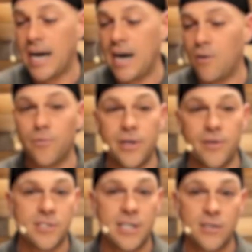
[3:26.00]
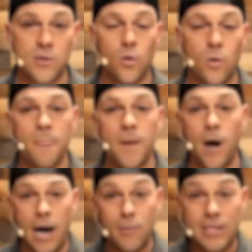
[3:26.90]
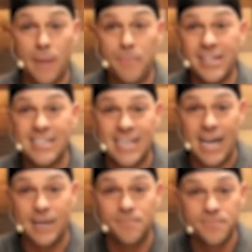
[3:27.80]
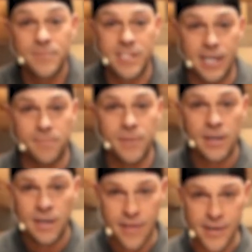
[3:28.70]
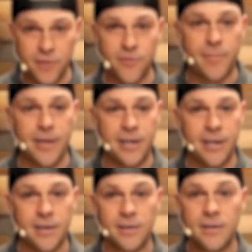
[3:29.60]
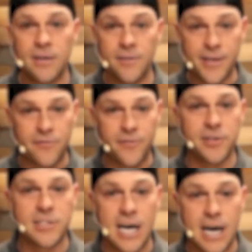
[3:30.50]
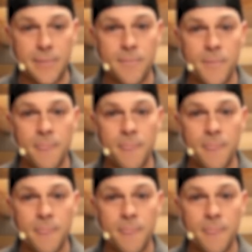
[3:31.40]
out Real Estate Skool. All right, with that being said, Tim, thank you for being here. Thank you for your time.